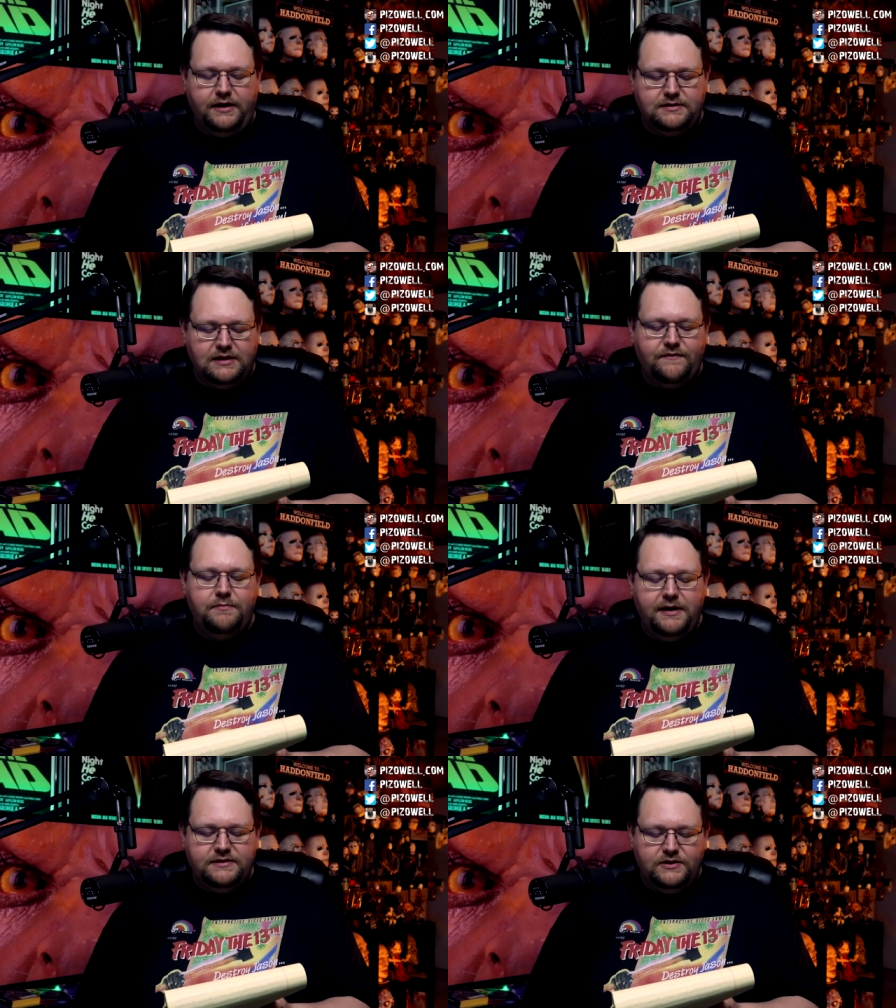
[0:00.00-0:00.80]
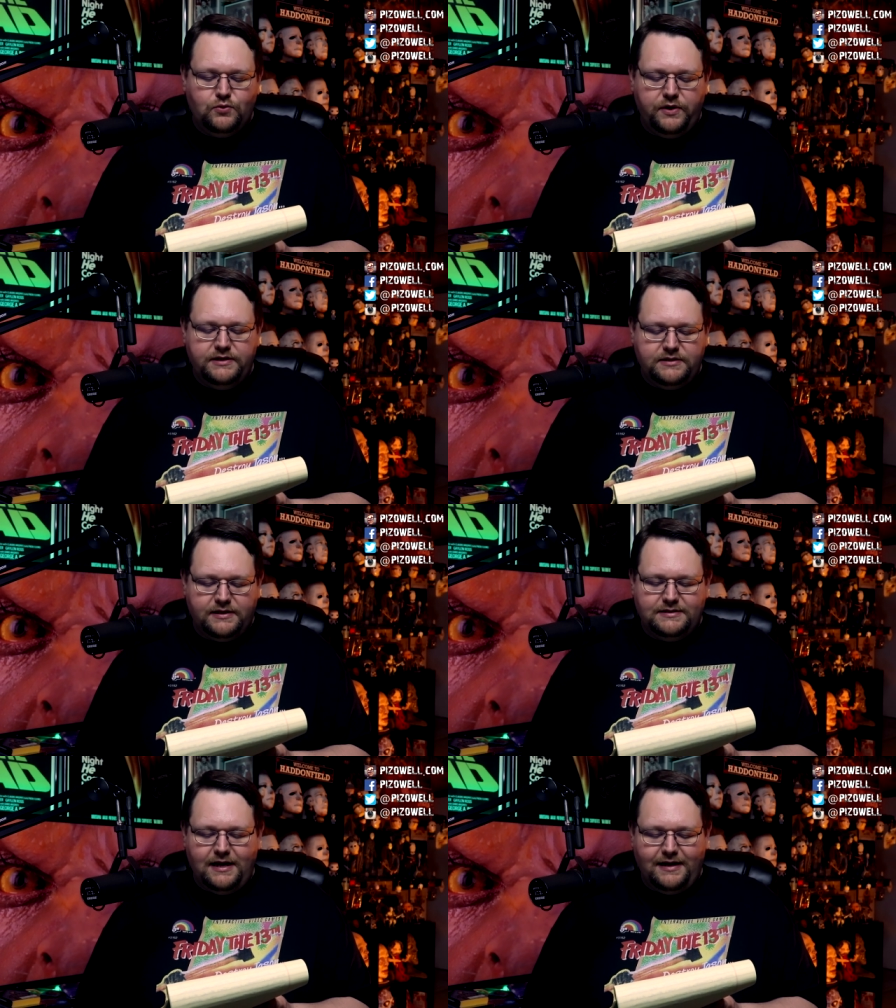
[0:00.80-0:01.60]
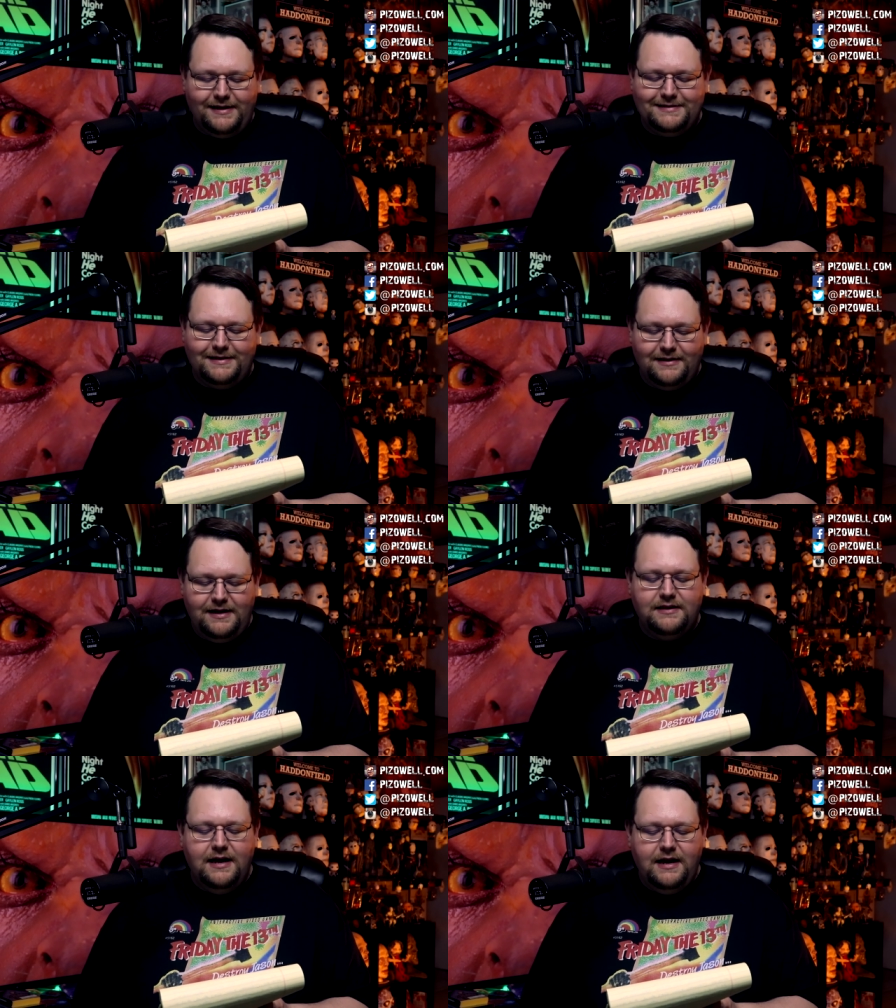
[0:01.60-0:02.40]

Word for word: It's 11 minutes and 26 seconds in length.